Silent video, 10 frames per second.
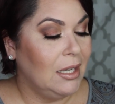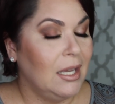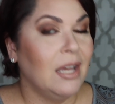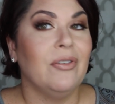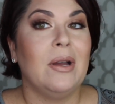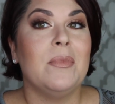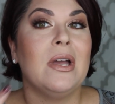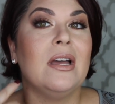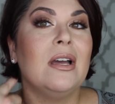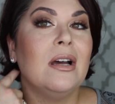If I'm
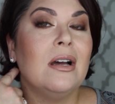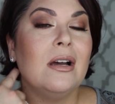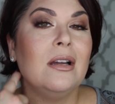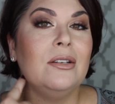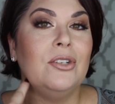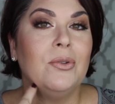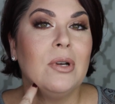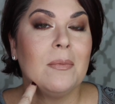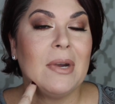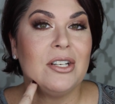
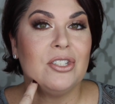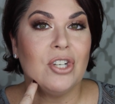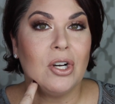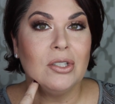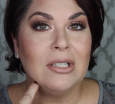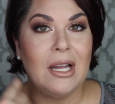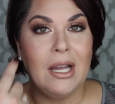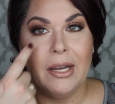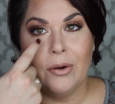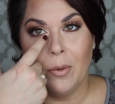doing my
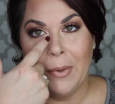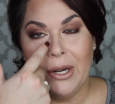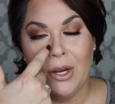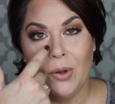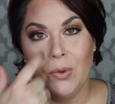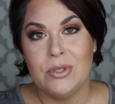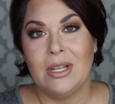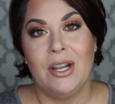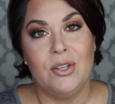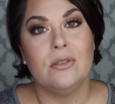jawline or my nose,
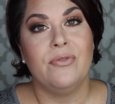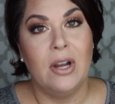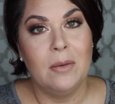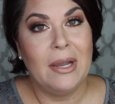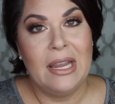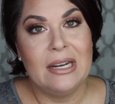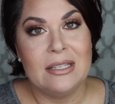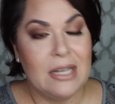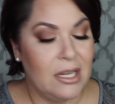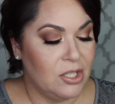then I use Fawn by
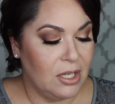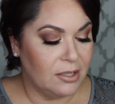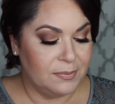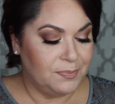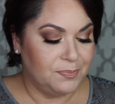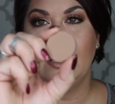Anastasia.